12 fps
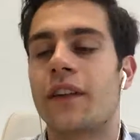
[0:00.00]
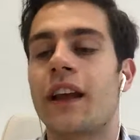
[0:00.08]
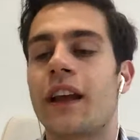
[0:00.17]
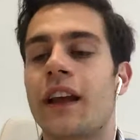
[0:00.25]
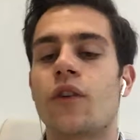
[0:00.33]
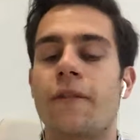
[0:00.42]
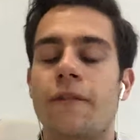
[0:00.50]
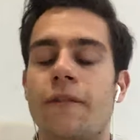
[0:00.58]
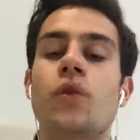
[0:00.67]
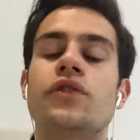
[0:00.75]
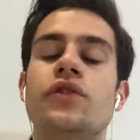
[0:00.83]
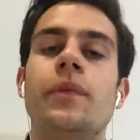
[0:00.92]
So focus on
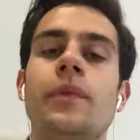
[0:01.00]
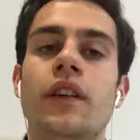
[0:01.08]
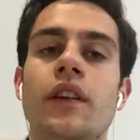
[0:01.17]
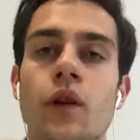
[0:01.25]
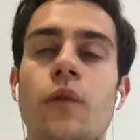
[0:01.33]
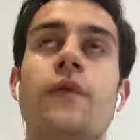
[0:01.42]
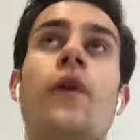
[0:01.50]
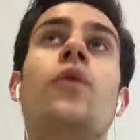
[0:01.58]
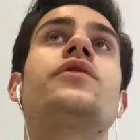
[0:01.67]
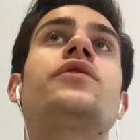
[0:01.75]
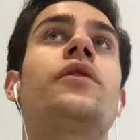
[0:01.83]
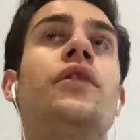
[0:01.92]
building you, focus on
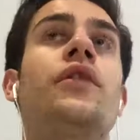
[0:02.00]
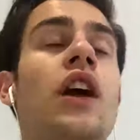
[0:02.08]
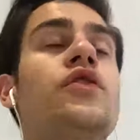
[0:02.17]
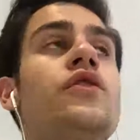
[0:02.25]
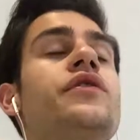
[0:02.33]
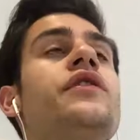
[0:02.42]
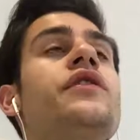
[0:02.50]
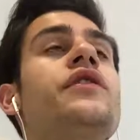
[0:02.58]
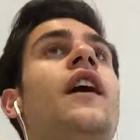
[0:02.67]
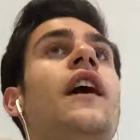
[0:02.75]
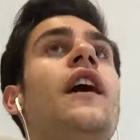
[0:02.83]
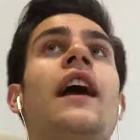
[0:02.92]
rejections,
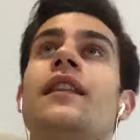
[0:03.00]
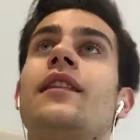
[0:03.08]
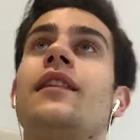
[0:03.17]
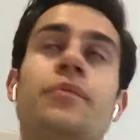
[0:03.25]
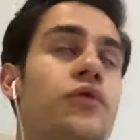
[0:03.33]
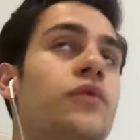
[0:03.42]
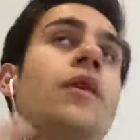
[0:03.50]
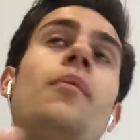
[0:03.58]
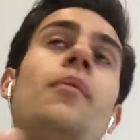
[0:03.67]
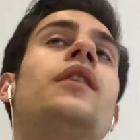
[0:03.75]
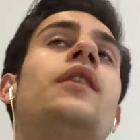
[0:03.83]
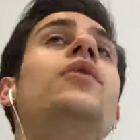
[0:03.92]
and the money
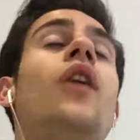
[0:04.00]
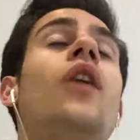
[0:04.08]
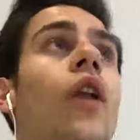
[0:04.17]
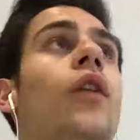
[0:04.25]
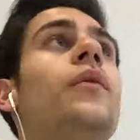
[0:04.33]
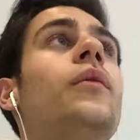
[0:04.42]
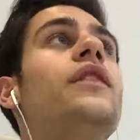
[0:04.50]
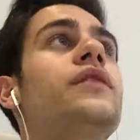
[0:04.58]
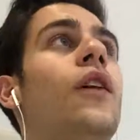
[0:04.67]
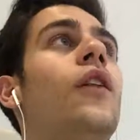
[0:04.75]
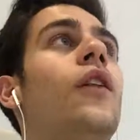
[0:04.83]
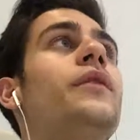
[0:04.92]
will always
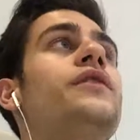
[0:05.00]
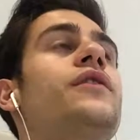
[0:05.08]
come.